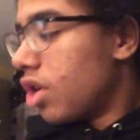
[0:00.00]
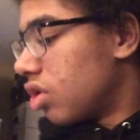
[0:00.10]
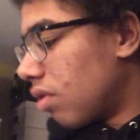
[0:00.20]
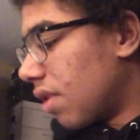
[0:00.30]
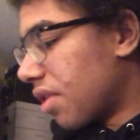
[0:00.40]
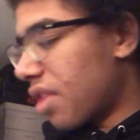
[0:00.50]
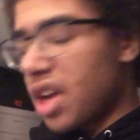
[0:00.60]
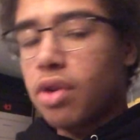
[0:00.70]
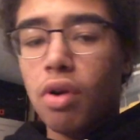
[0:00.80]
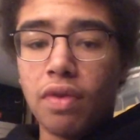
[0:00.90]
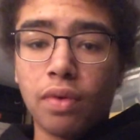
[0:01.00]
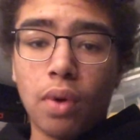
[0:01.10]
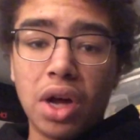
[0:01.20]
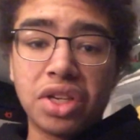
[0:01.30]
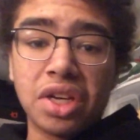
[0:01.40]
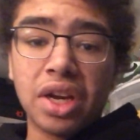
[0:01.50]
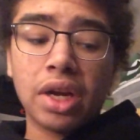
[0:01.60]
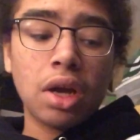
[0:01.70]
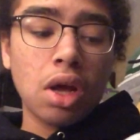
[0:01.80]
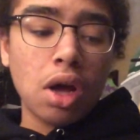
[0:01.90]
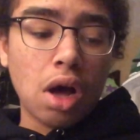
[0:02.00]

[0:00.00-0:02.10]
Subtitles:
So I want to thank you all for watching.